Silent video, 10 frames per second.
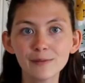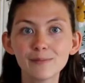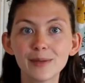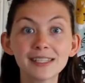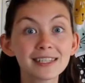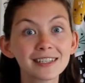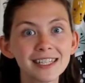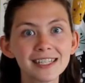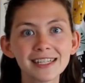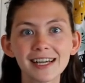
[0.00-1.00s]

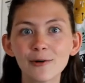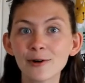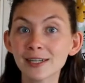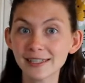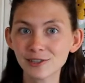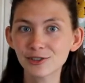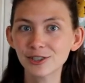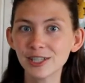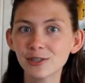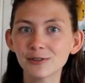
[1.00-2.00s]
basically or
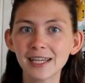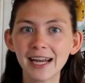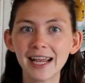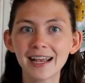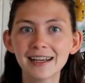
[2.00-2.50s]
essentially creating